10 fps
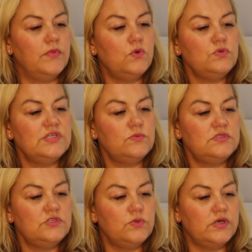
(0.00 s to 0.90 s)
Also
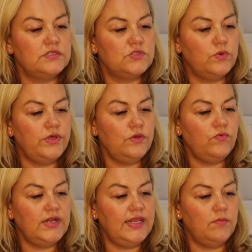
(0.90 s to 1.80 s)
wanted to ask, were
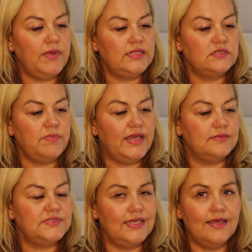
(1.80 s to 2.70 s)
you really in a band as a
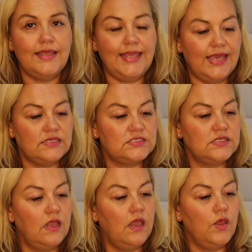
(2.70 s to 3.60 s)
backup singer?
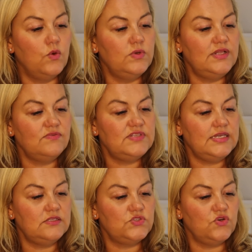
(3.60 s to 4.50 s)
Yes. Would love to
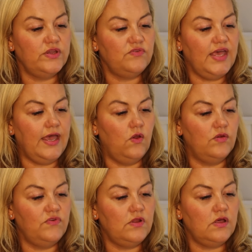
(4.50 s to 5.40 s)
hear the story of that on
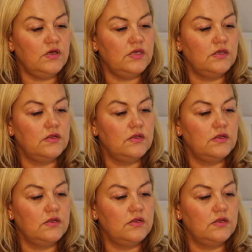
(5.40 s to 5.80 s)
a vlog.